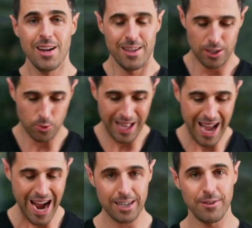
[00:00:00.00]
This will
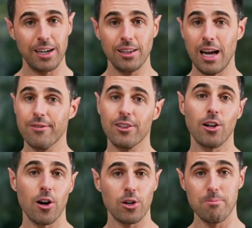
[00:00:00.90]
activate a lot of the
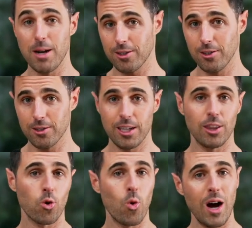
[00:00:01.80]
large muscles in
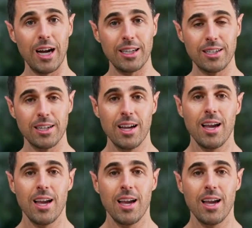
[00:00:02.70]
the quads,